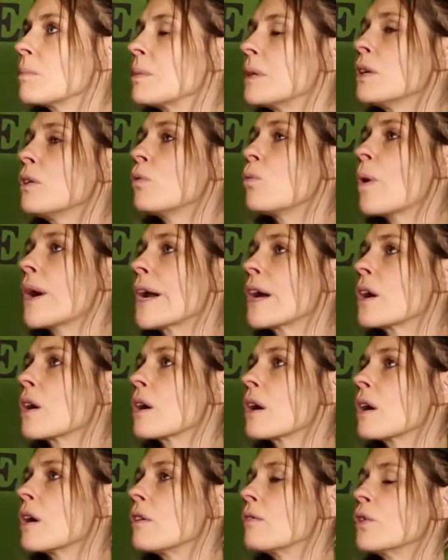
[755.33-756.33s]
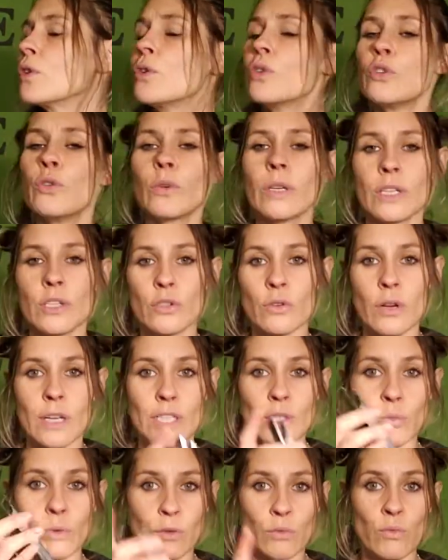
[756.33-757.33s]
aware of who you can
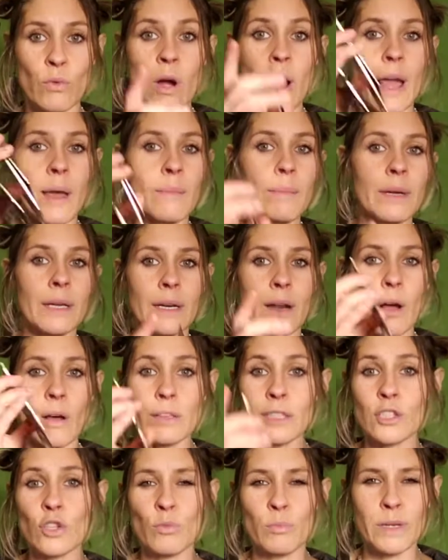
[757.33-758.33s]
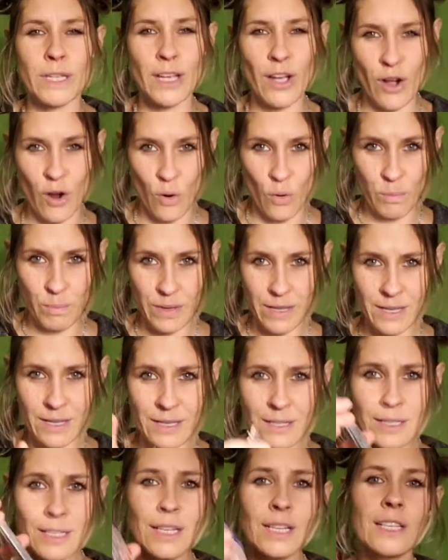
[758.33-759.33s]
trust with what, but also be
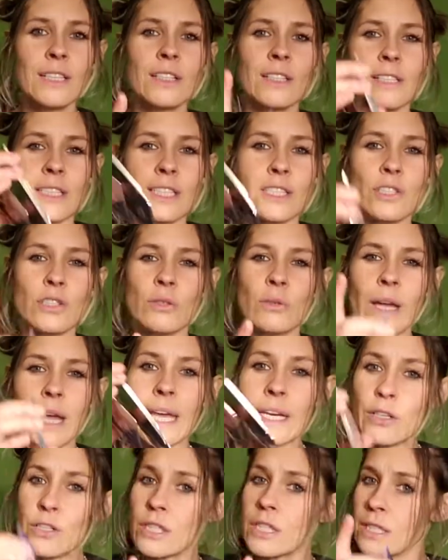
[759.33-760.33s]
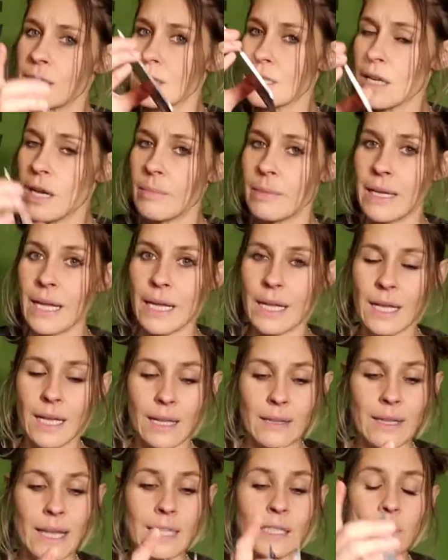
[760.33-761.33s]
open to these new energies coming
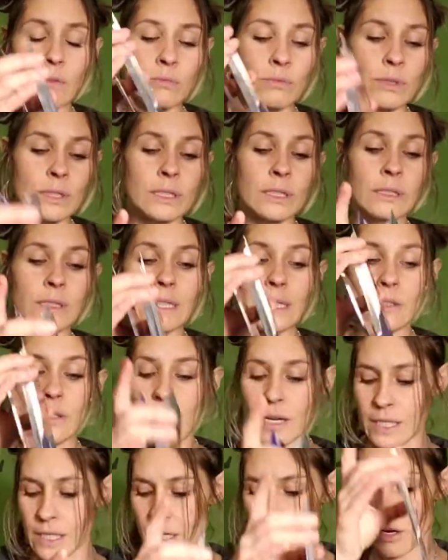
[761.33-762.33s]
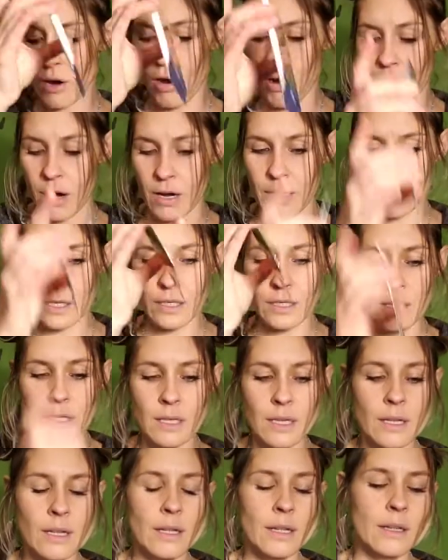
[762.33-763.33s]
in. That's a really lucky card.
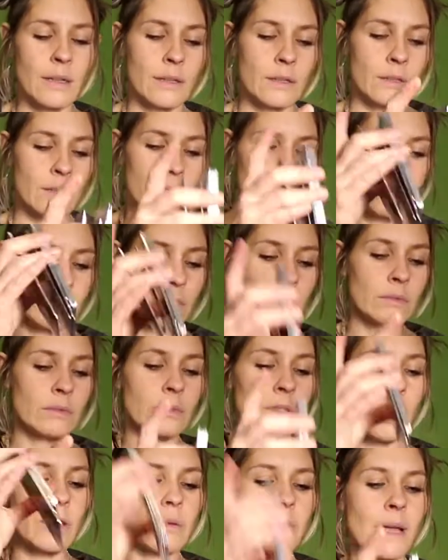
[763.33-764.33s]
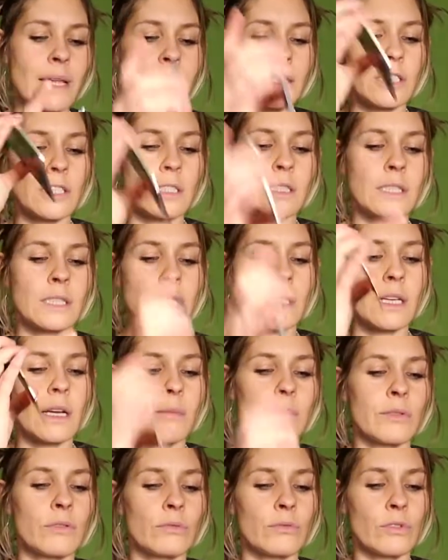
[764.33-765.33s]
What other messages need to
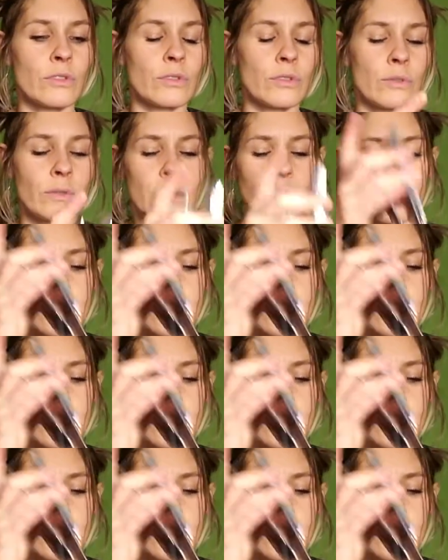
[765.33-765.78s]
come through?